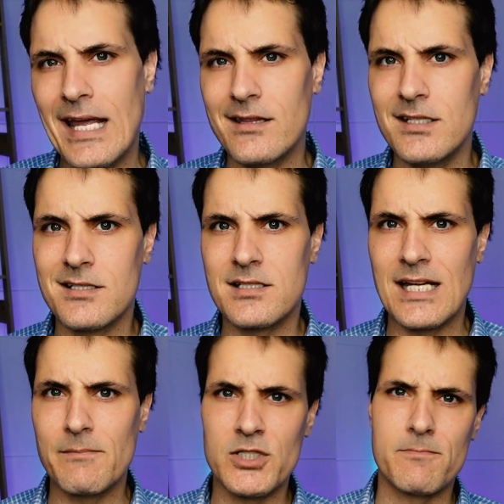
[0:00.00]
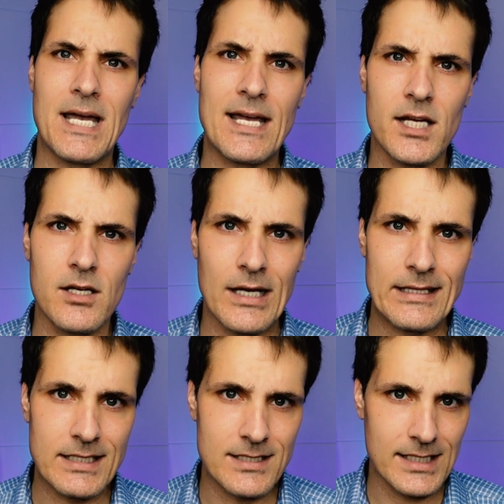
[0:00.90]
at the established market, I
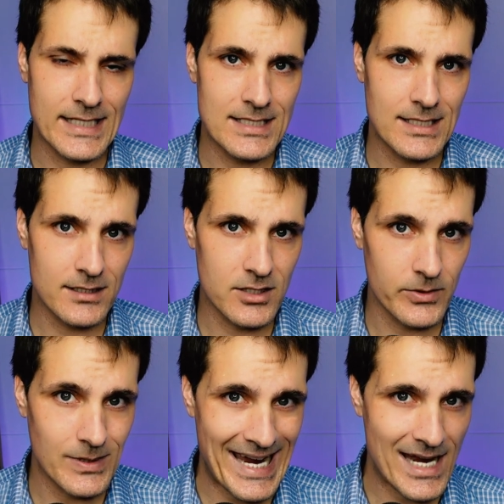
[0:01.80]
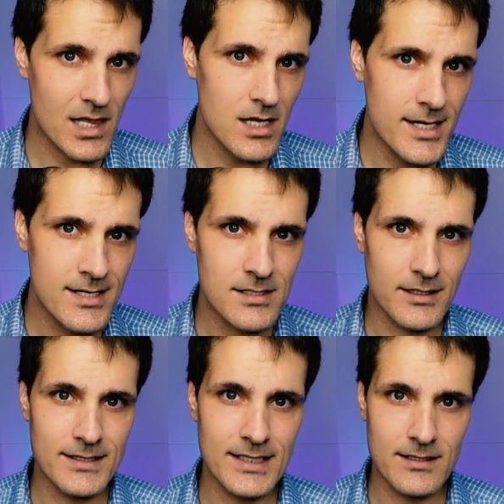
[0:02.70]
think it's easier to analyze.
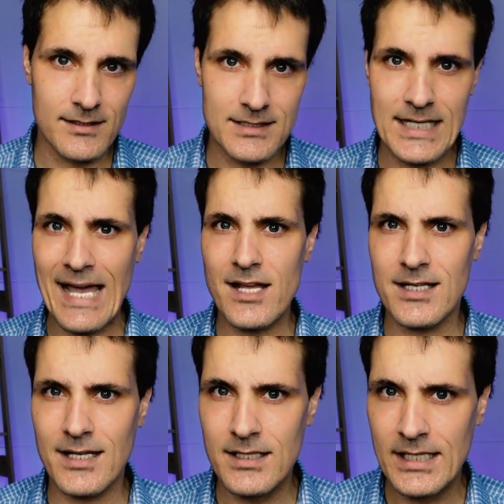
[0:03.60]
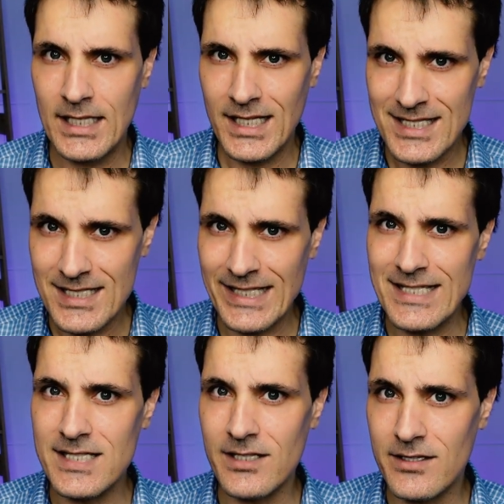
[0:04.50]
I think the data is
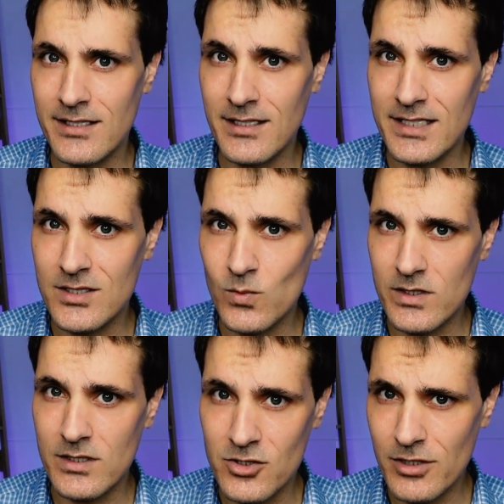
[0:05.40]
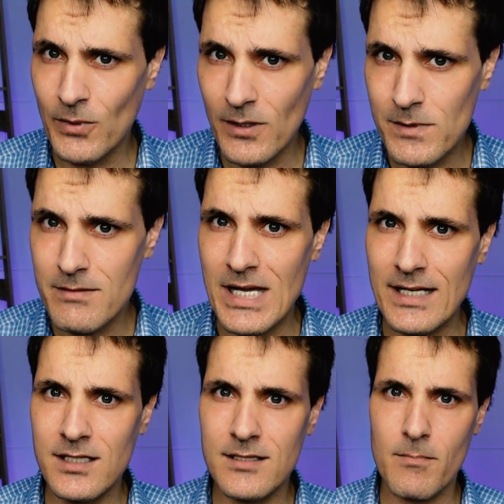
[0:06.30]
easier than it is with the new property
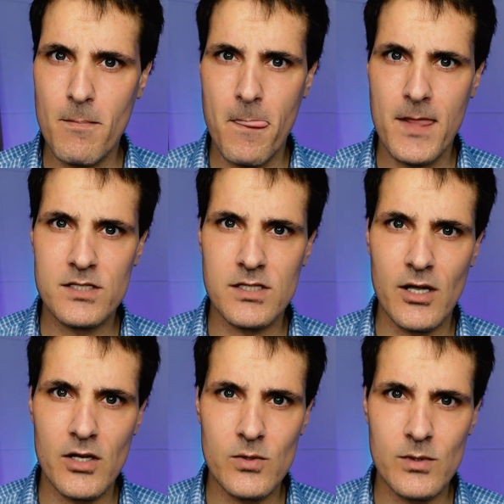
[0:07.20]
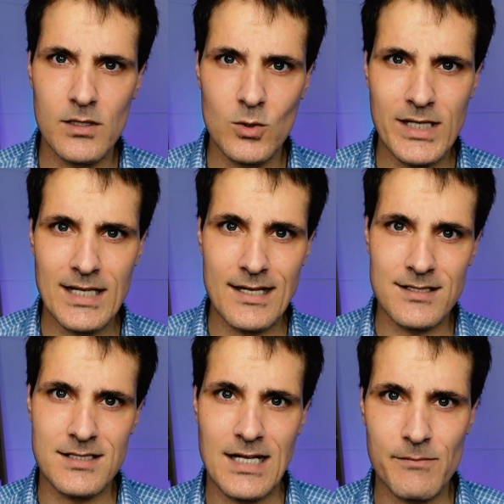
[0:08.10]
market. So looking at
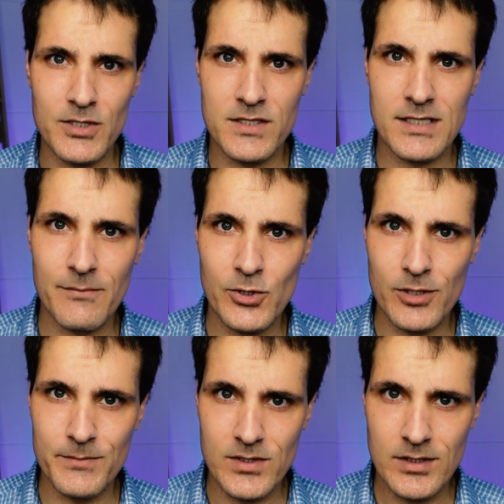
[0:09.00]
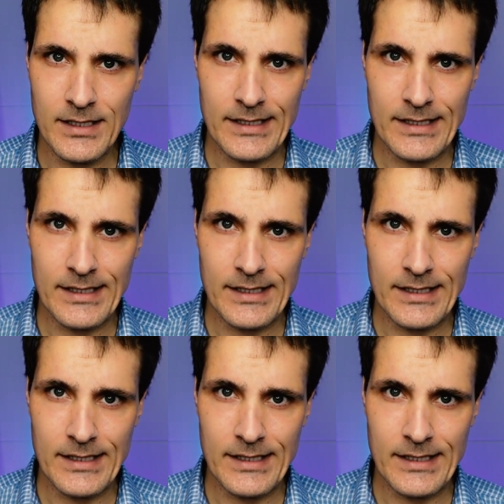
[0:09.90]
established suburbs,